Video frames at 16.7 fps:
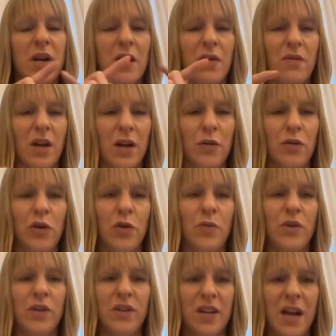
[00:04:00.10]
have like
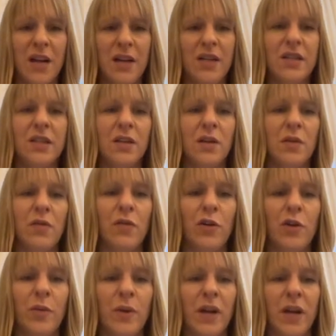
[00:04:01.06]
turbulent eddies that are
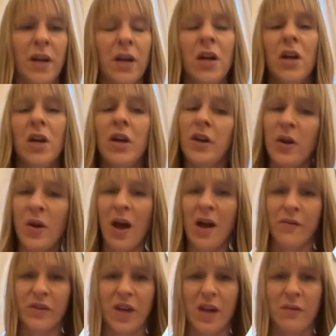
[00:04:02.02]
forming. You
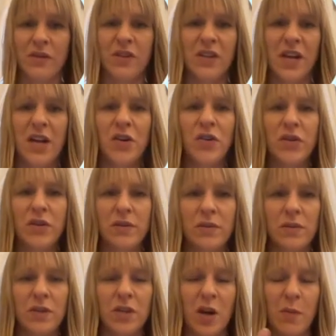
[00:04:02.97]
have cavitation,
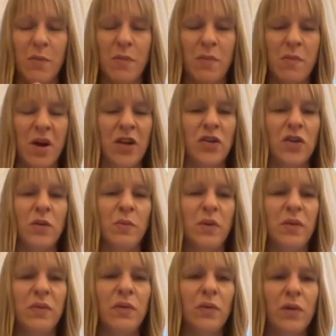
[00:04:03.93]
which I mentioned
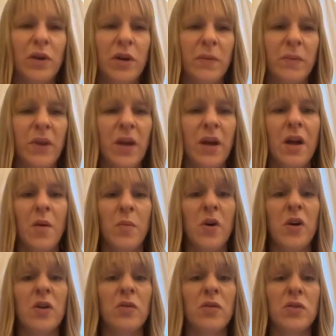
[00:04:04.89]
before,
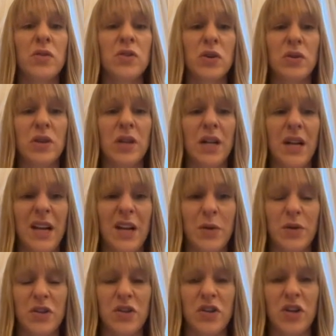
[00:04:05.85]
but also the
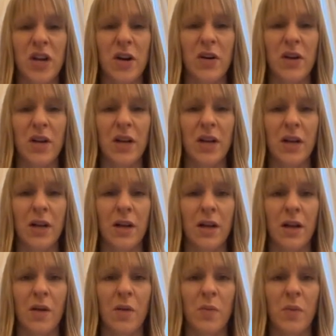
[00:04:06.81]
liquid shearing
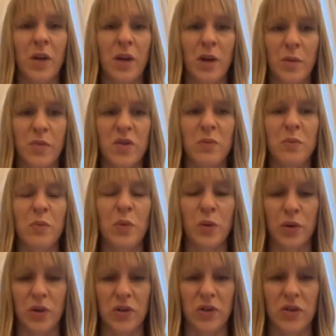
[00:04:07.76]
uh, becomes
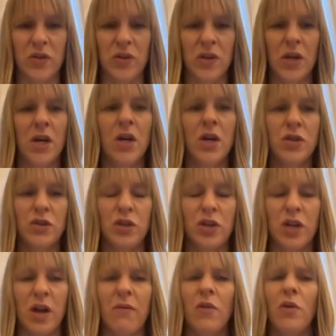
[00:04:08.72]
important. So you
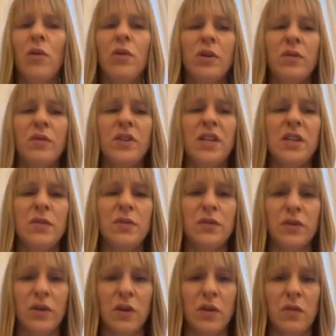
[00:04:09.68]
have all of these
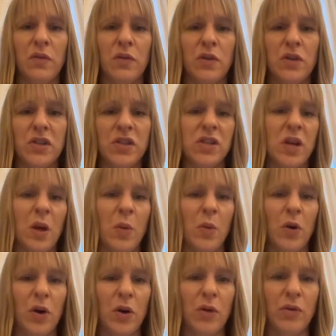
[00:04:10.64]
uh, forces that
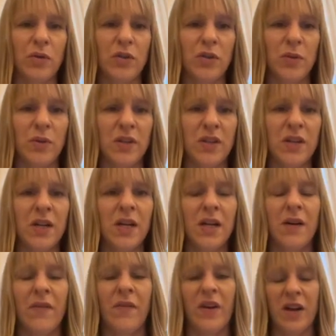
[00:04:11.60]
work onto it,
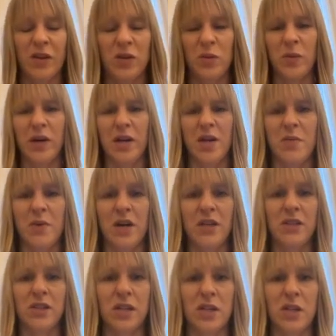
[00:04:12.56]
and that's why I
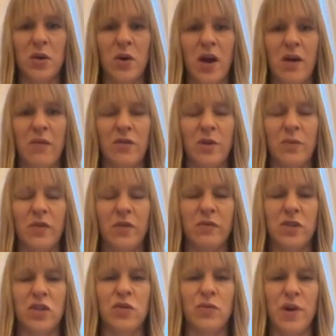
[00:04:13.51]
imagine that you have something
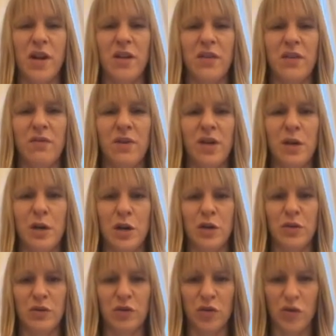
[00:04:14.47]
which is relatively
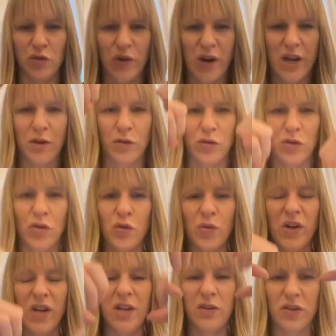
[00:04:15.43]
large, which you're trying to
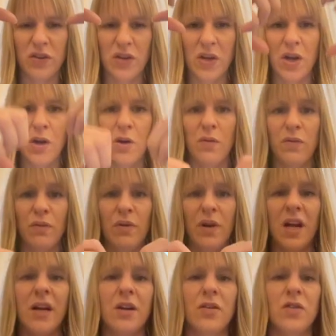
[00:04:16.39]
squeeze through
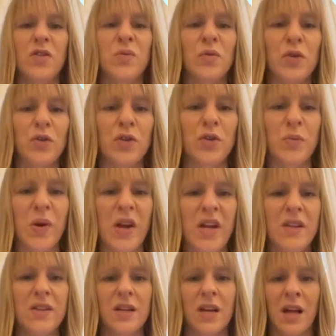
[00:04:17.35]
like a small
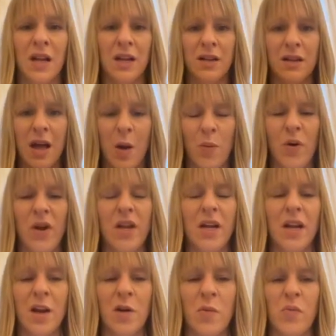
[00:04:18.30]
space, and then that way you
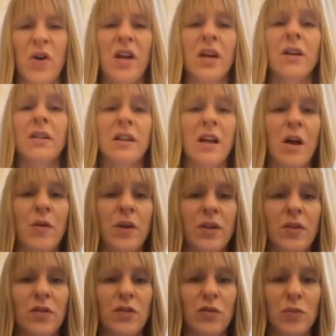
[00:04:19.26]
kind of break it down
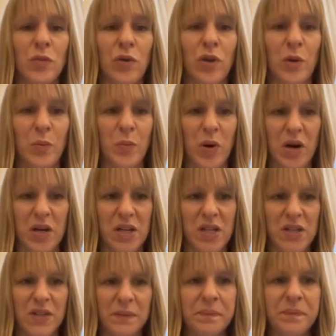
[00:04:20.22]
into smaller
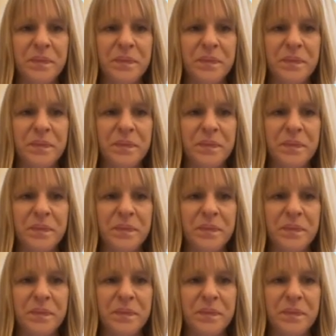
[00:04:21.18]
parts.